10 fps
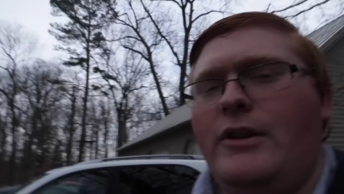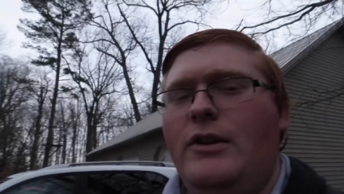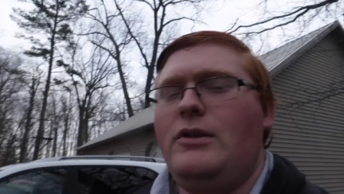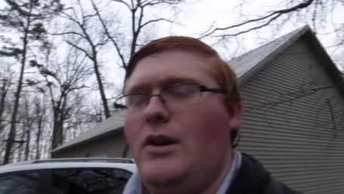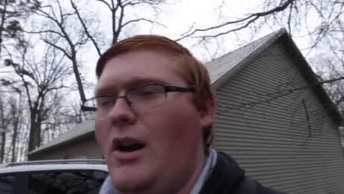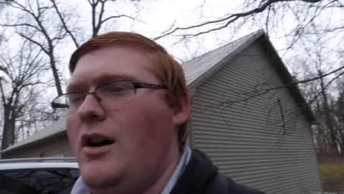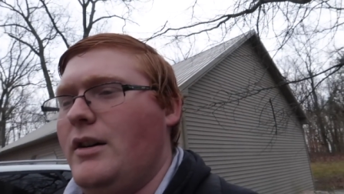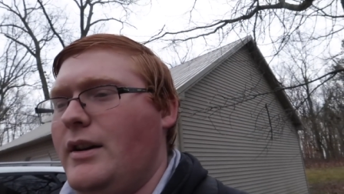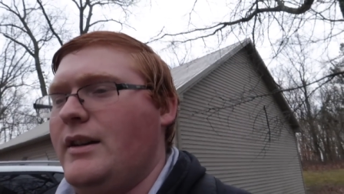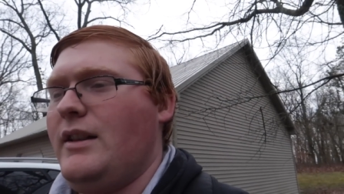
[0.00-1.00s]
a good
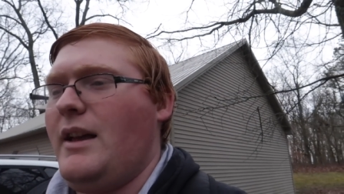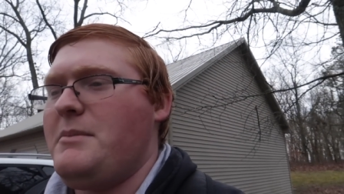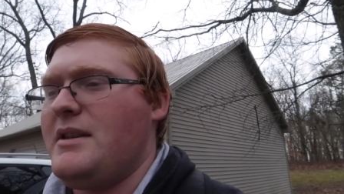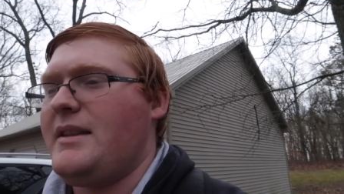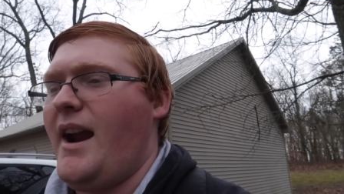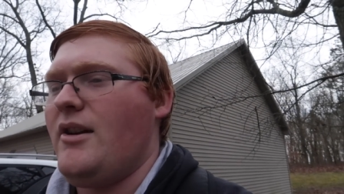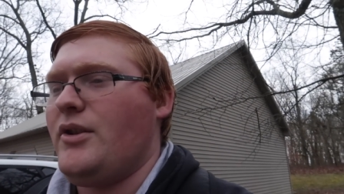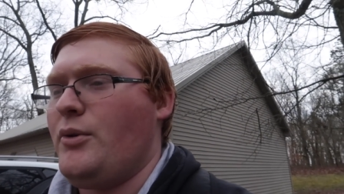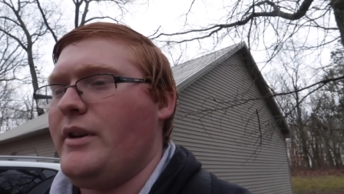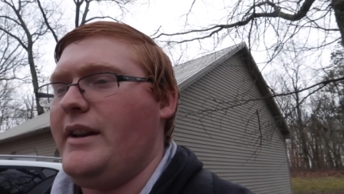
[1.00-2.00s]
dog, claiming the
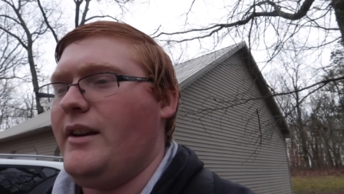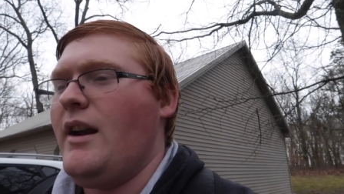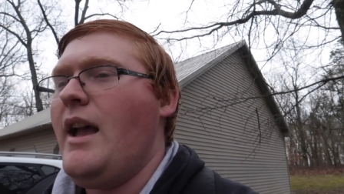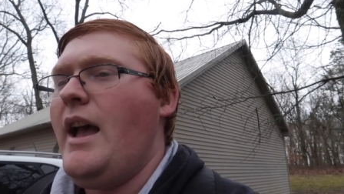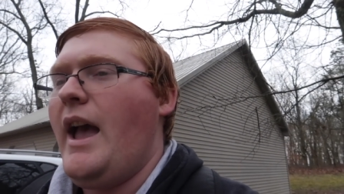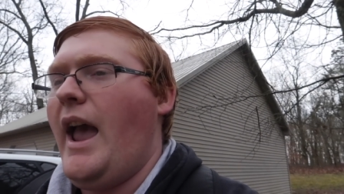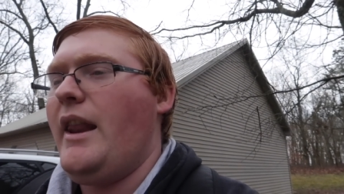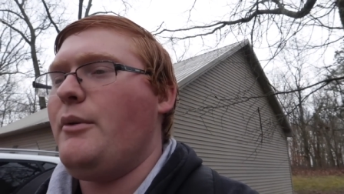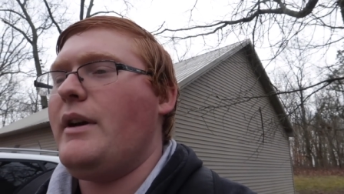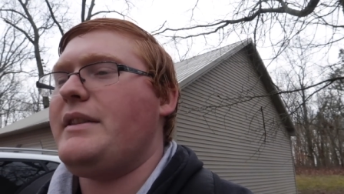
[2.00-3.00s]
territory here.
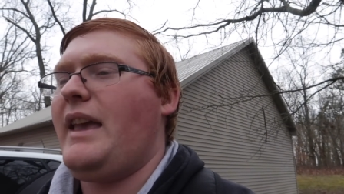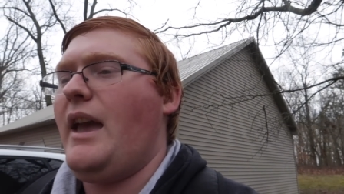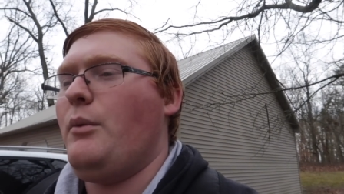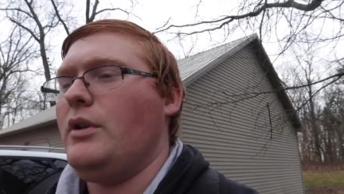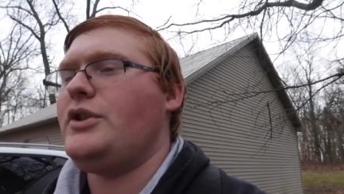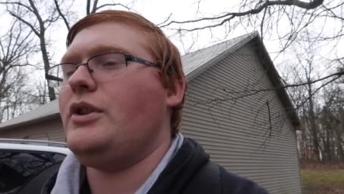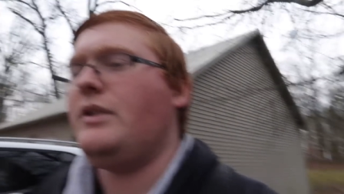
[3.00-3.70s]
Anyways, Kate, once